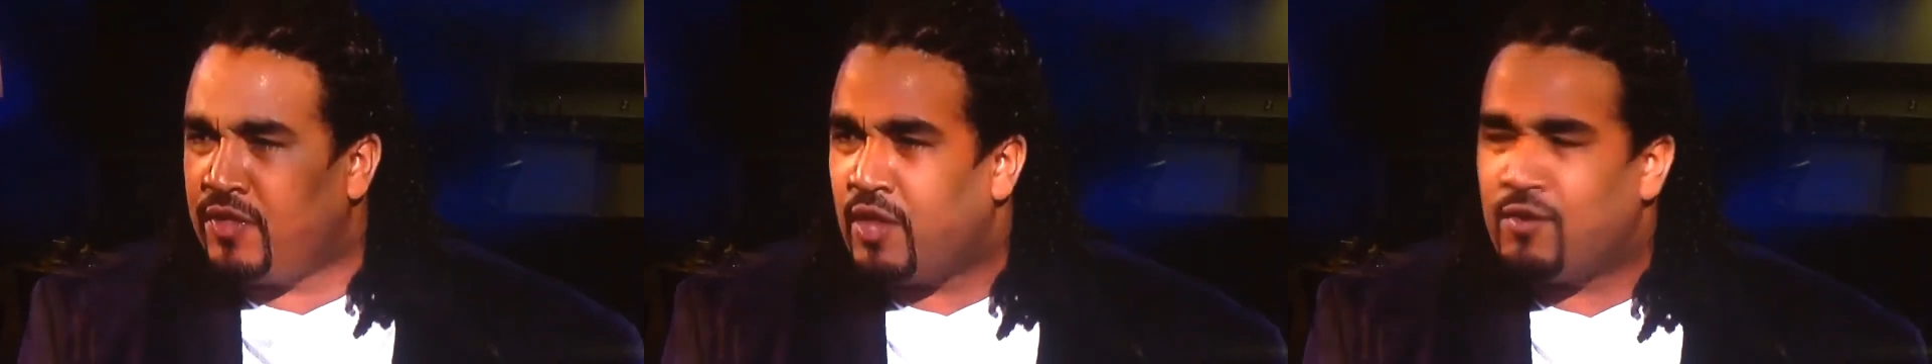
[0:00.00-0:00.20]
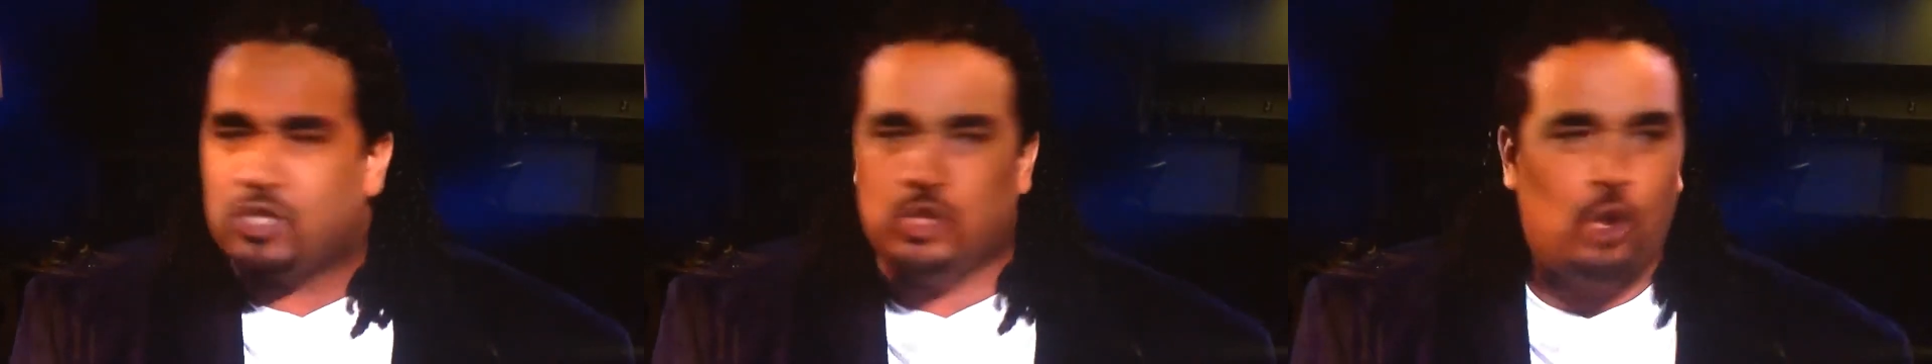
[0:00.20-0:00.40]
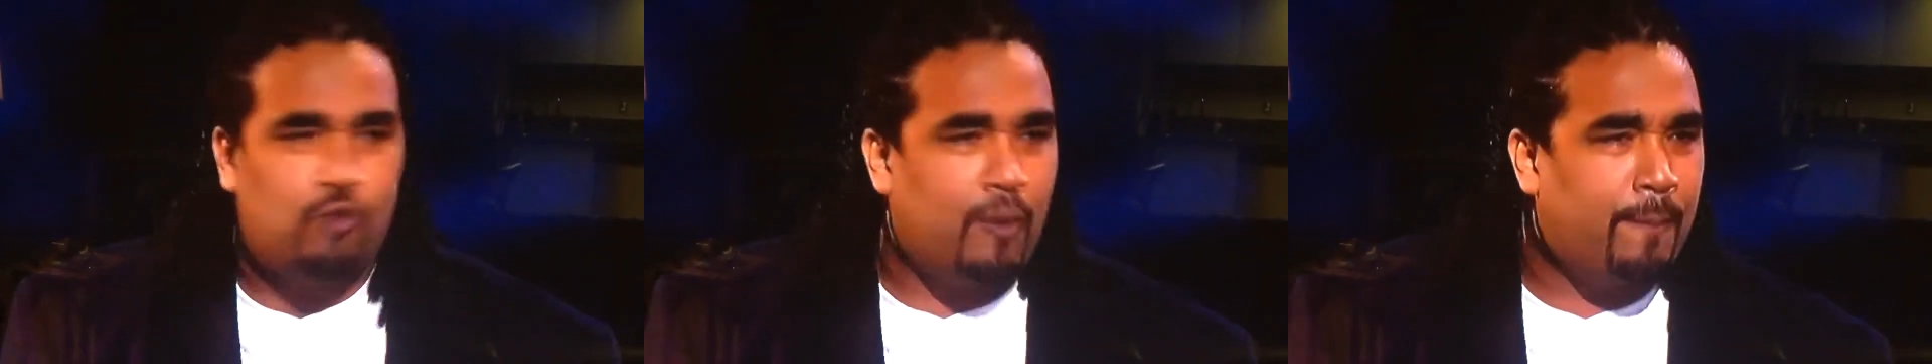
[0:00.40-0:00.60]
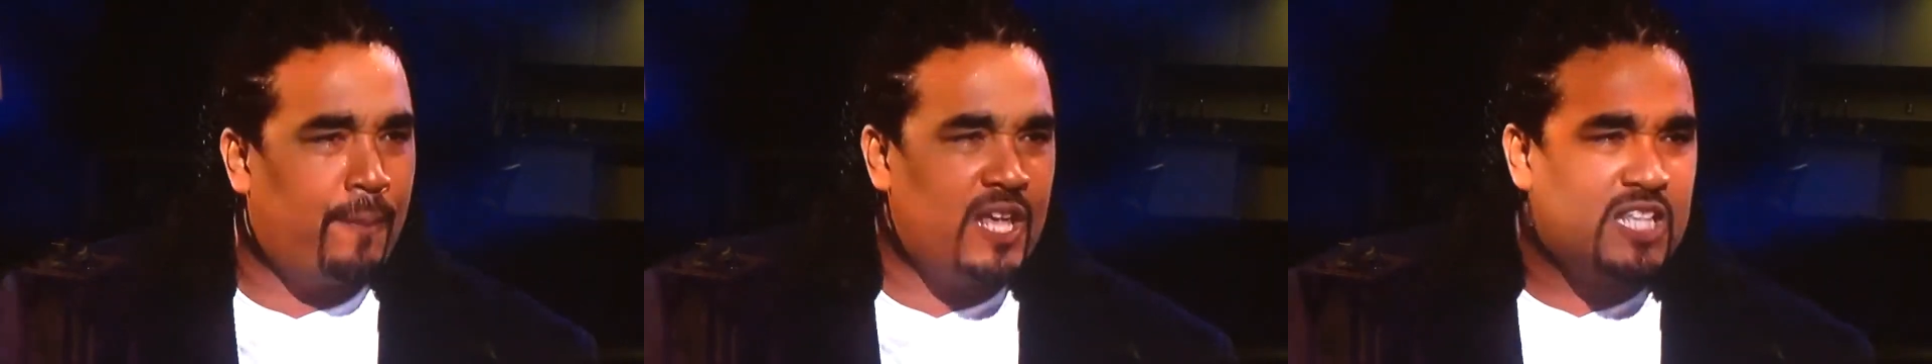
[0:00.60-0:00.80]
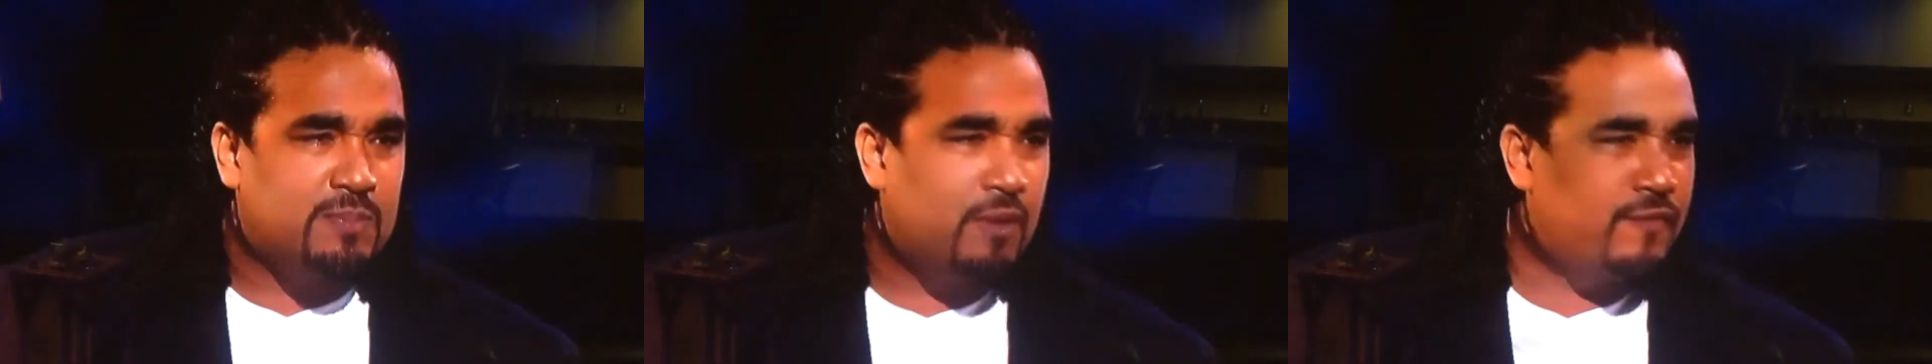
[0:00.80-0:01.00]
there is no
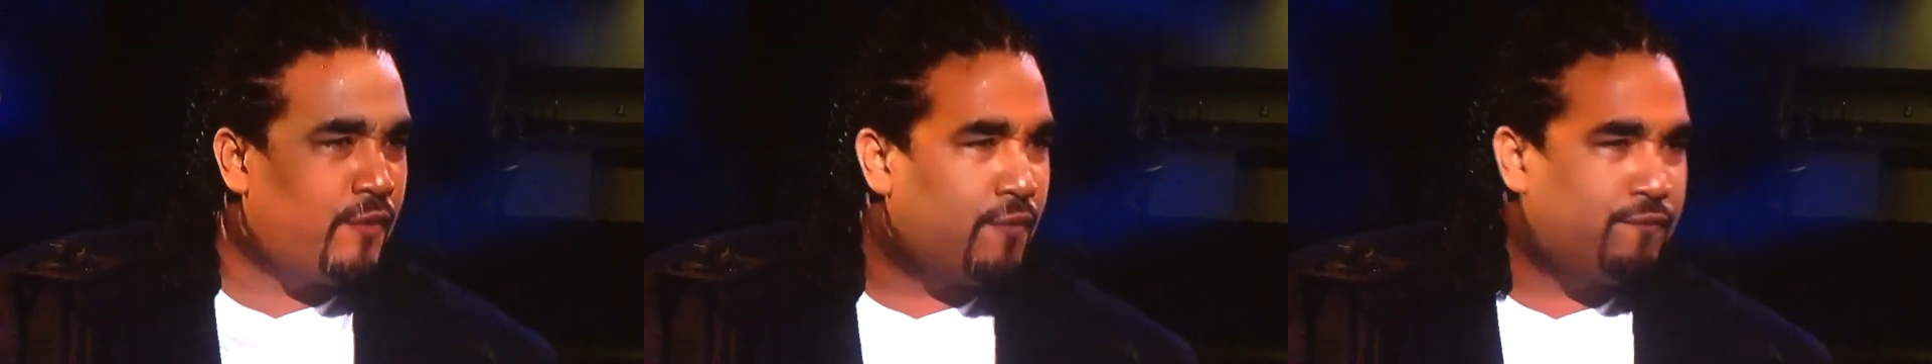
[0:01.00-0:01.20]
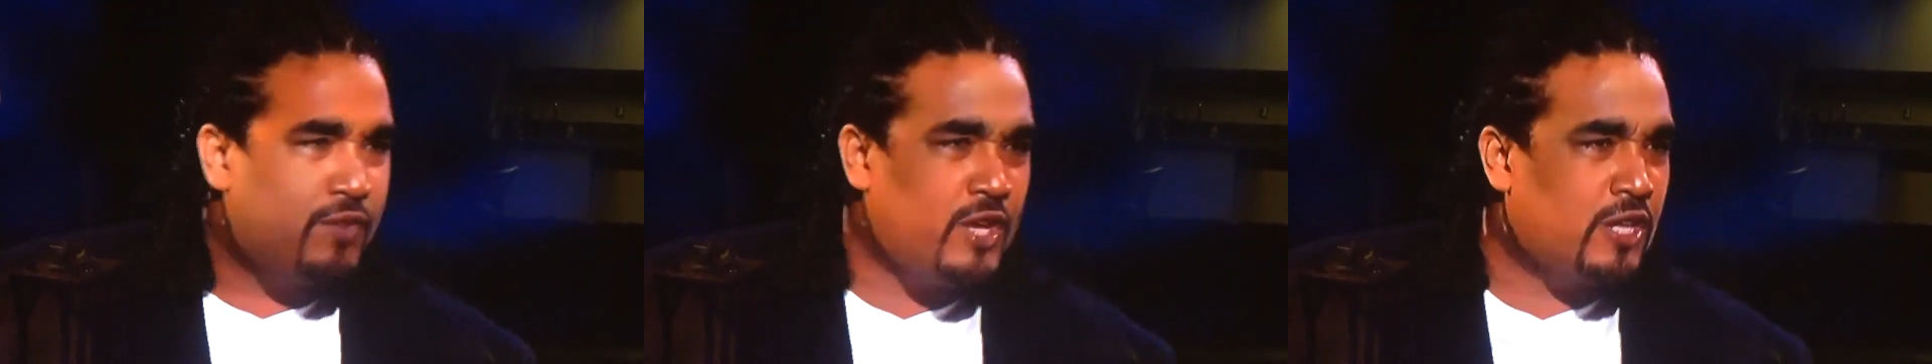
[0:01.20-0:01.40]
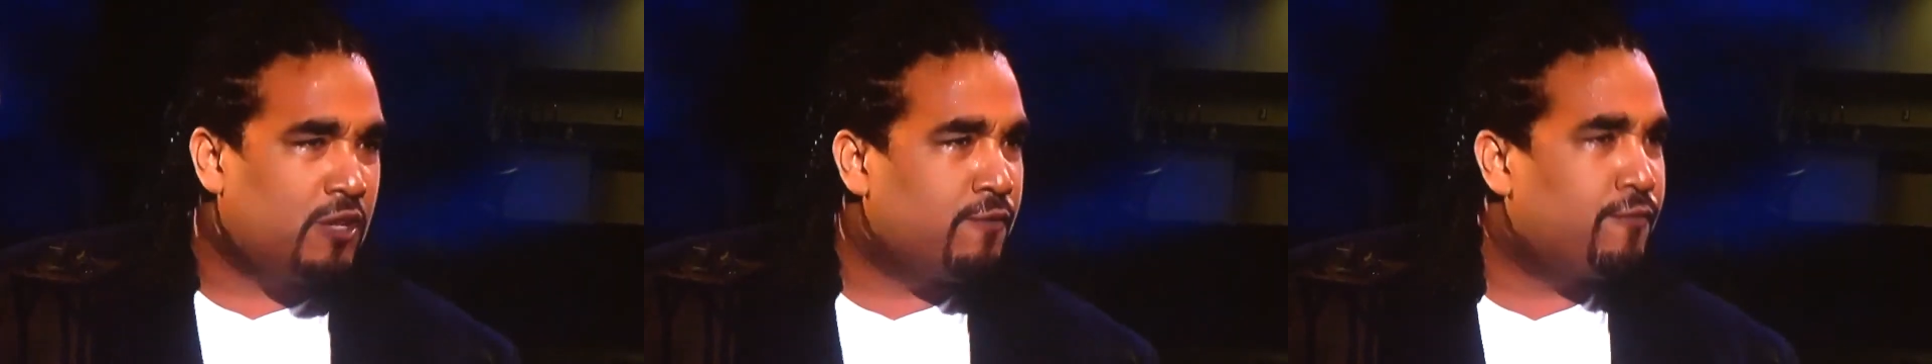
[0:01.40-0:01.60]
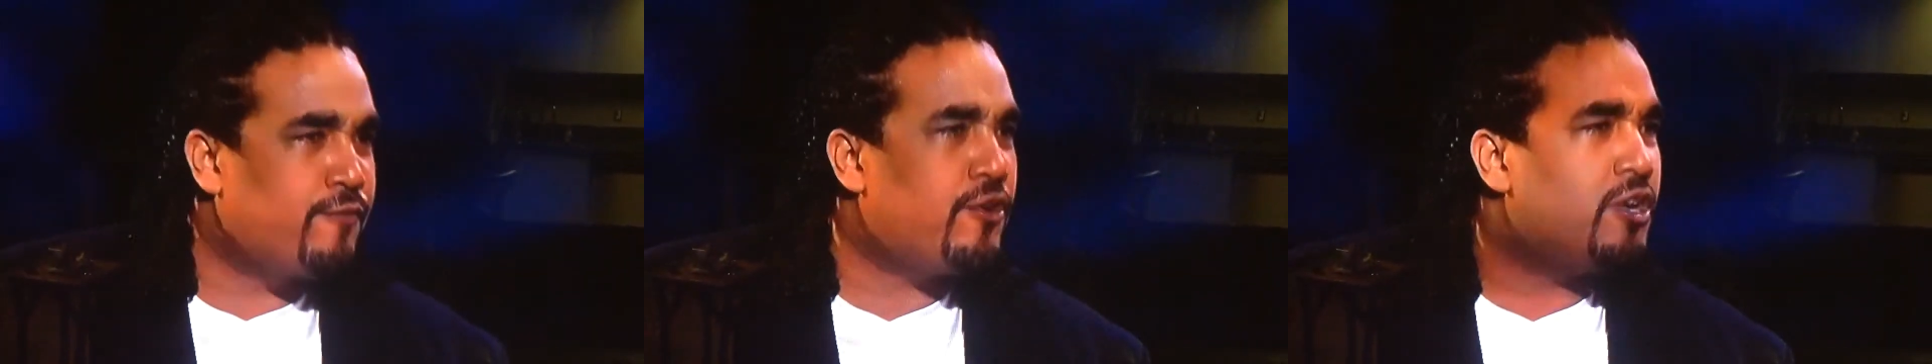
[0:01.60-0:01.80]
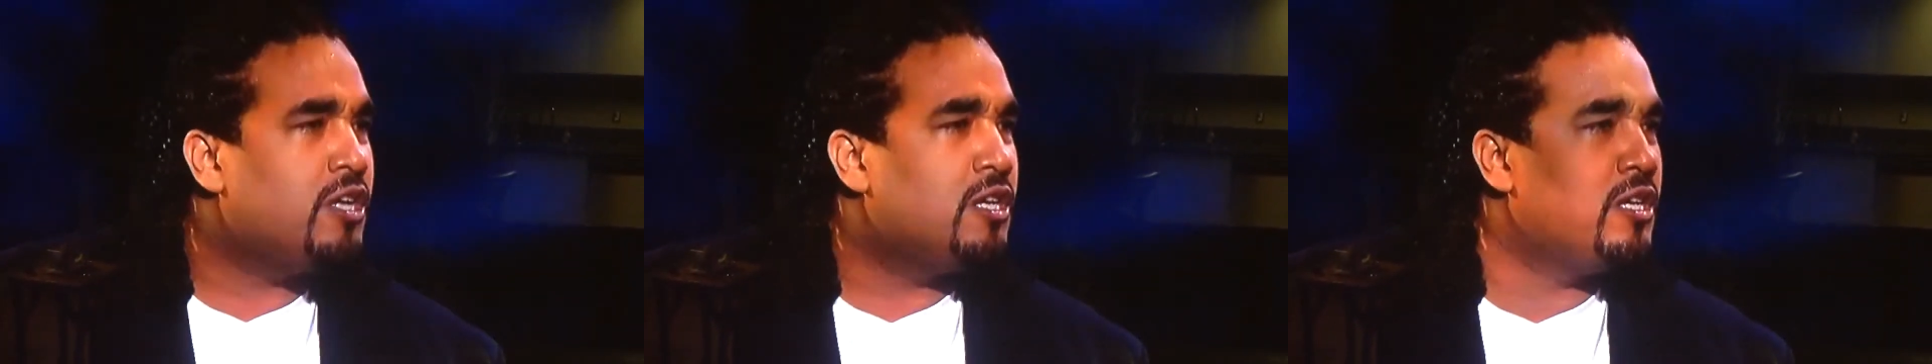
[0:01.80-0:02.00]
replacement for feeling
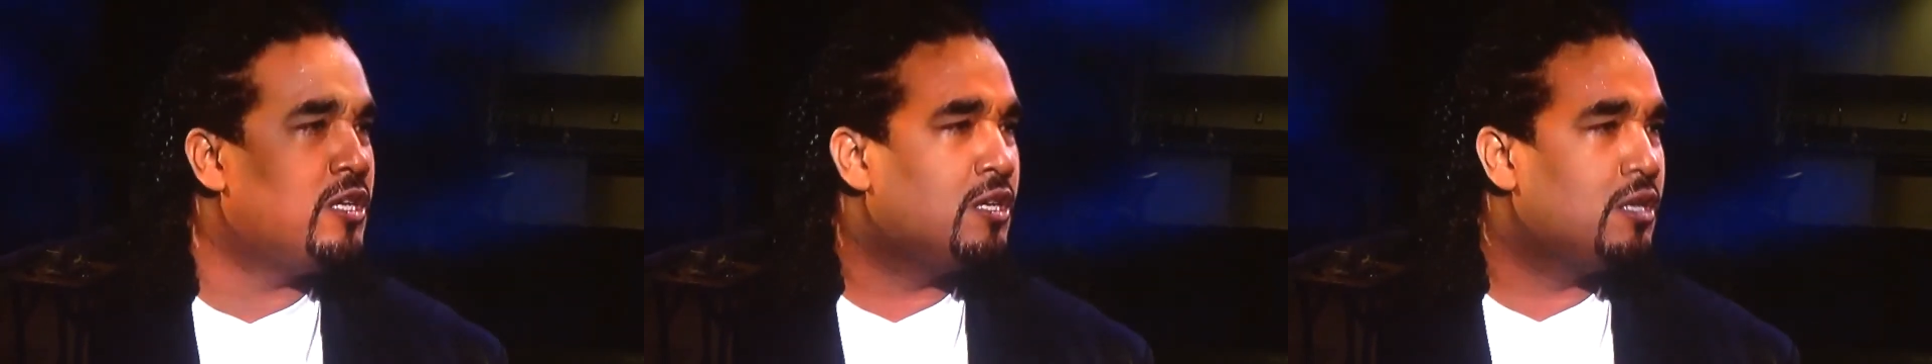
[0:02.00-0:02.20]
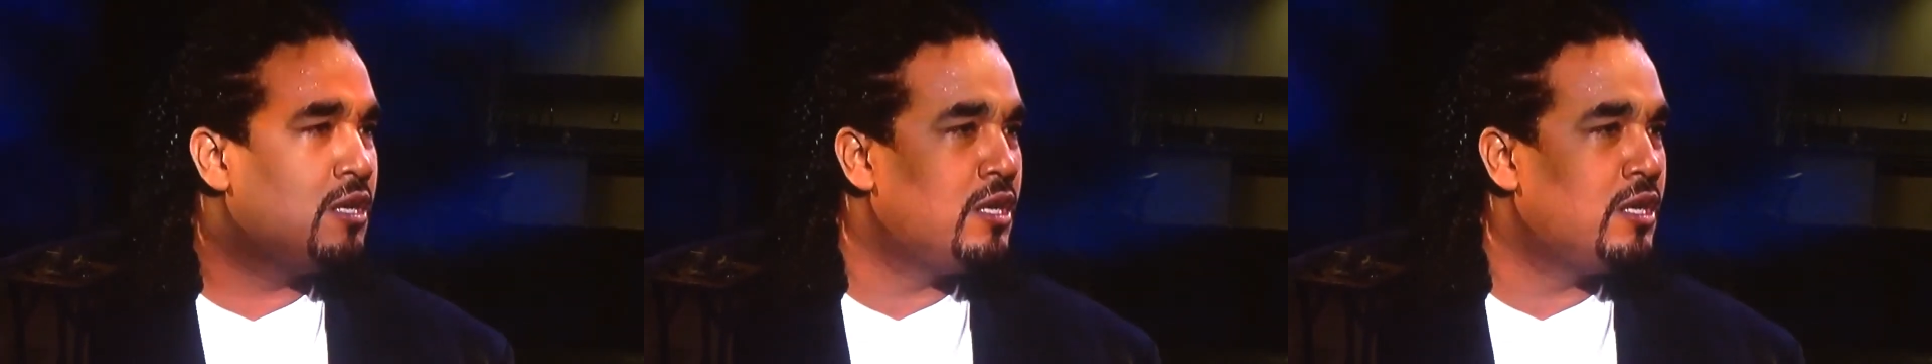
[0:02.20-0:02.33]
free.